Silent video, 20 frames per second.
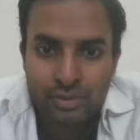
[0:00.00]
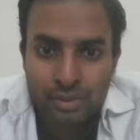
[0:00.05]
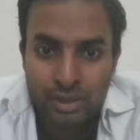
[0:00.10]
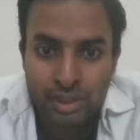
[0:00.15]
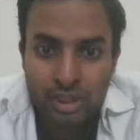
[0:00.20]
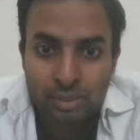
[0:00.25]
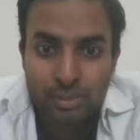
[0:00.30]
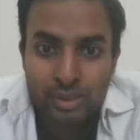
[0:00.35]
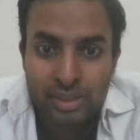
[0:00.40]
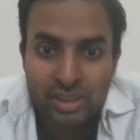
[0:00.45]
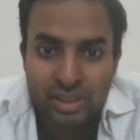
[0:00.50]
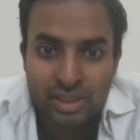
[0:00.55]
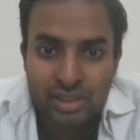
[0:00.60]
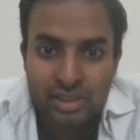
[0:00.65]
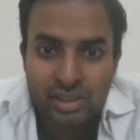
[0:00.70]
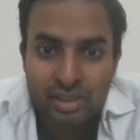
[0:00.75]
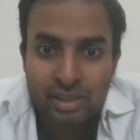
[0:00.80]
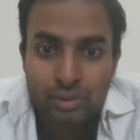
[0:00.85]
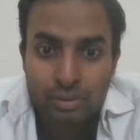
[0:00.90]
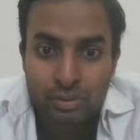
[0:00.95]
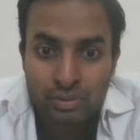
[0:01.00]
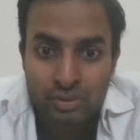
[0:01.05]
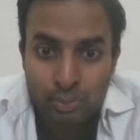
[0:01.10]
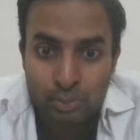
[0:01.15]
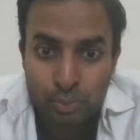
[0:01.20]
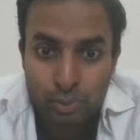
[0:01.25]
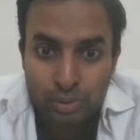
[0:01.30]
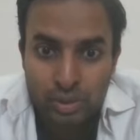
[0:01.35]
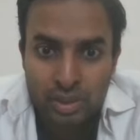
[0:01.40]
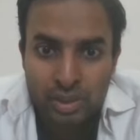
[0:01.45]
climate scientists who have
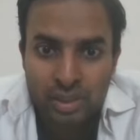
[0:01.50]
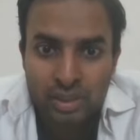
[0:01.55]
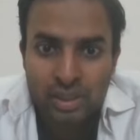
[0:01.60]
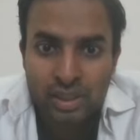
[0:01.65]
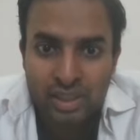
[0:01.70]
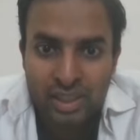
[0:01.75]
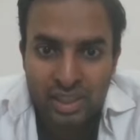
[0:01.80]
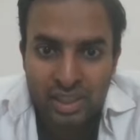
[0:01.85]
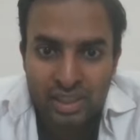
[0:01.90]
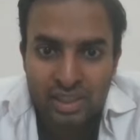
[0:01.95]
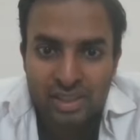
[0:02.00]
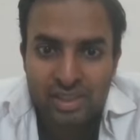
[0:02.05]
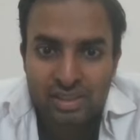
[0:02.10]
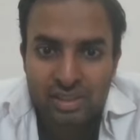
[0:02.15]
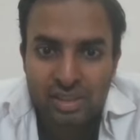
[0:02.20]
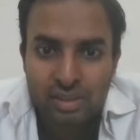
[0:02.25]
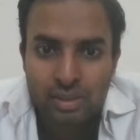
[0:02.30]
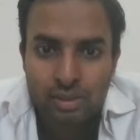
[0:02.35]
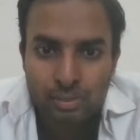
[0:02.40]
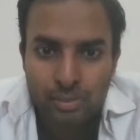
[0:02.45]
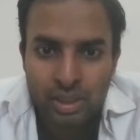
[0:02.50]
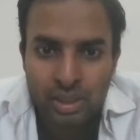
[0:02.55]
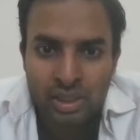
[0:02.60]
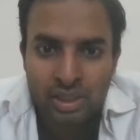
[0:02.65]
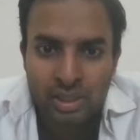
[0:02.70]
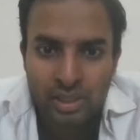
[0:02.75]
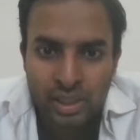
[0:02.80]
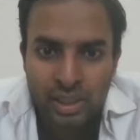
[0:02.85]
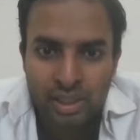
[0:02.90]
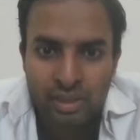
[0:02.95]
spoken against the
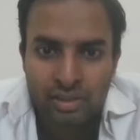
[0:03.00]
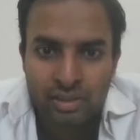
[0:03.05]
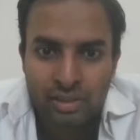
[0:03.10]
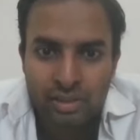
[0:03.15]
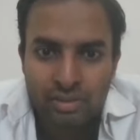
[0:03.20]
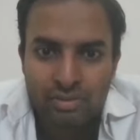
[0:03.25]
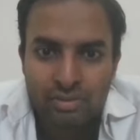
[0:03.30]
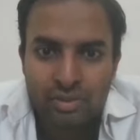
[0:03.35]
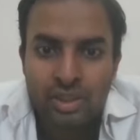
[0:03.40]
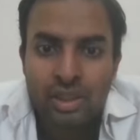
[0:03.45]
main narrative.